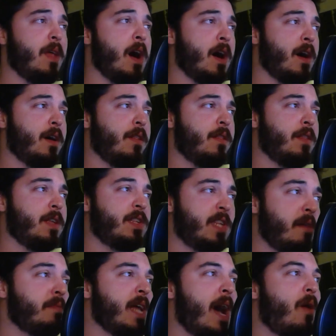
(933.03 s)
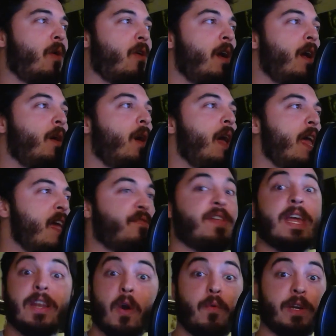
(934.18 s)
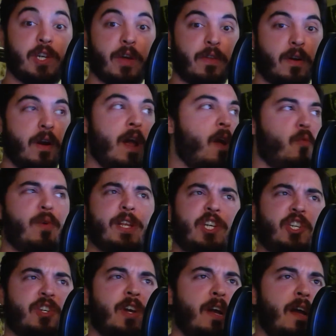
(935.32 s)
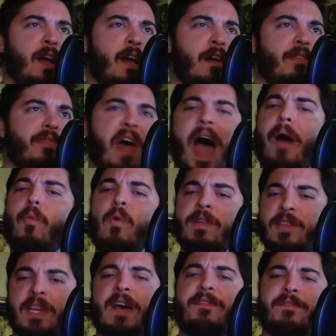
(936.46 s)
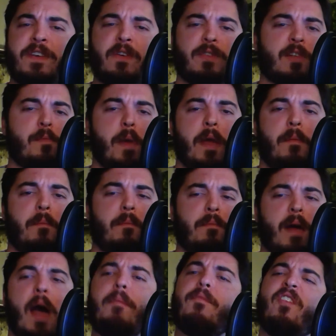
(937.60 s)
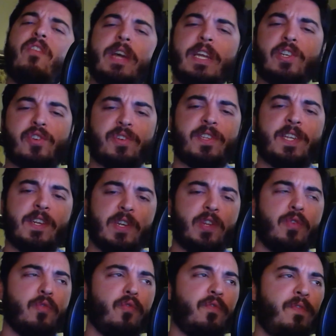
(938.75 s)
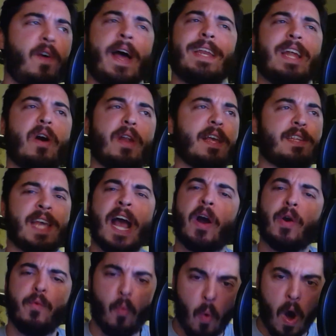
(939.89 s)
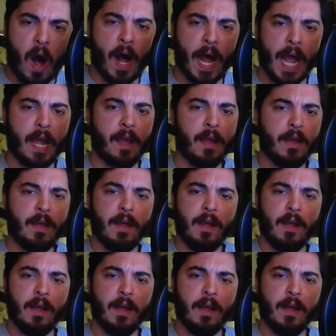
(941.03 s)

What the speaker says: the same tower if they know each other, which that one's left field to me. I'm really interested to find out exactly why